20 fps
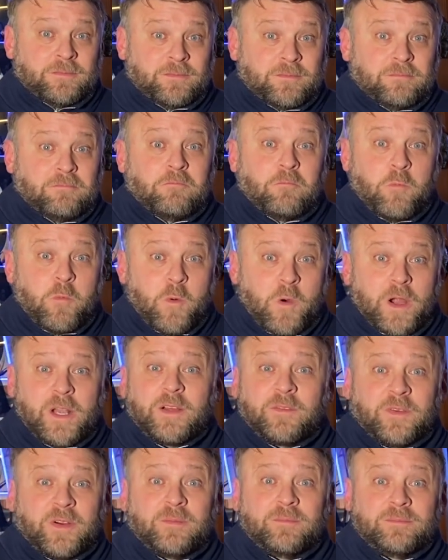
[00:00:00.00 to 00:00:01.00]
one
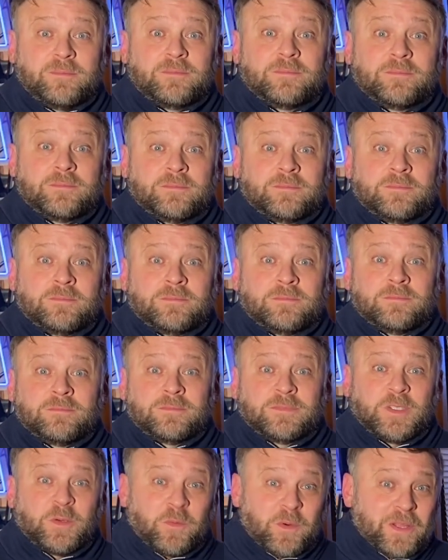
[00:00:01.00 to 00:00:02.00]
of them,
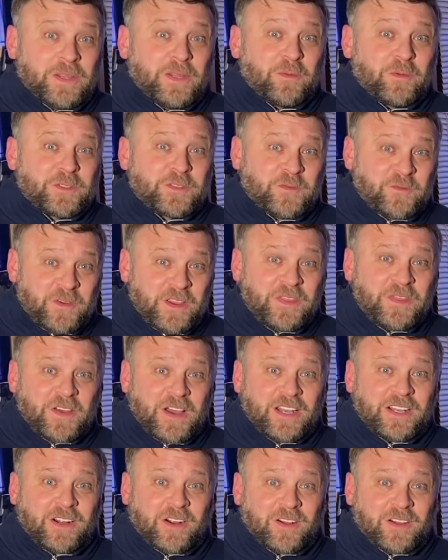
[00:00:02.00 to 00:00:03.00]
the one that was 5th
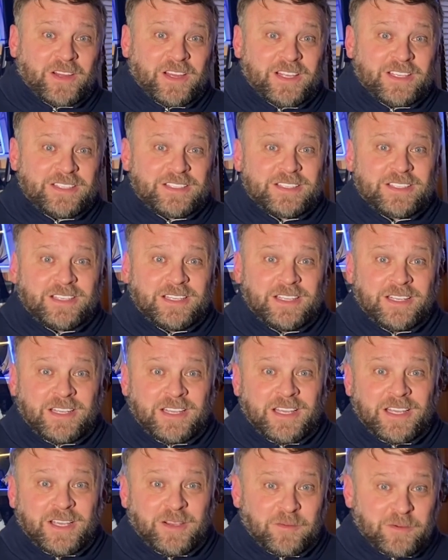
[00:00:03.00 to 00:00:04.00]
on our list,
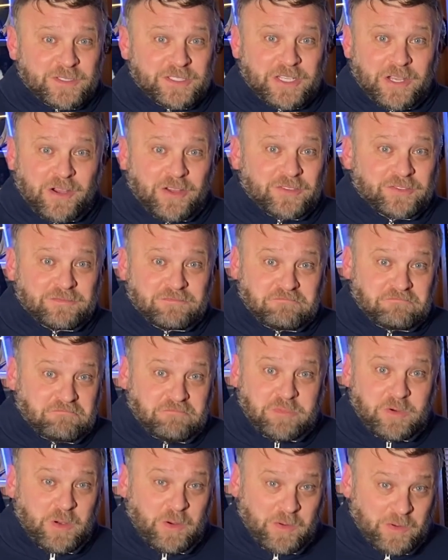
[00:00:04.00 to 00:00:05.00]
was called,
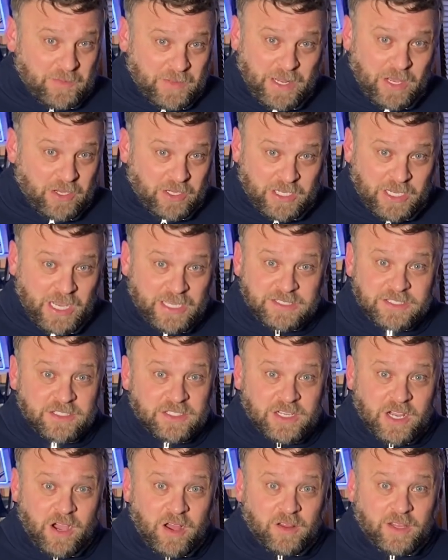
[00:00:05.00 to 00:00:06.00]
what do we call it? Cousins
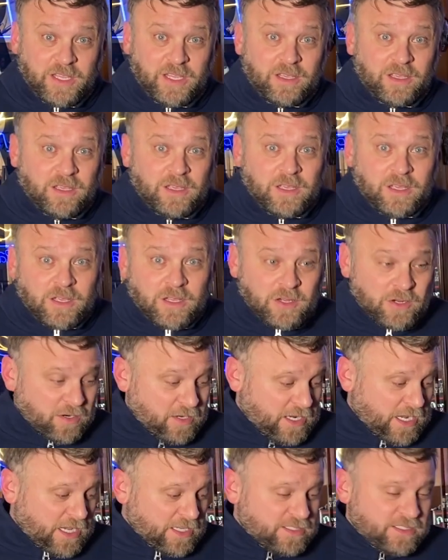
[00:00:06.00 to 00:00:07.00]
Calling? Kirk
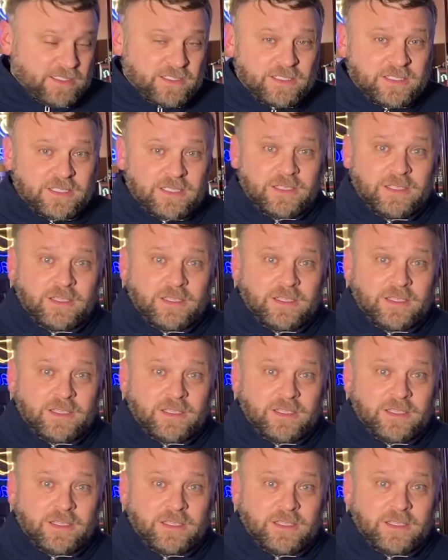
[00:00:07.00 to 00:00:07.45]
Cousins?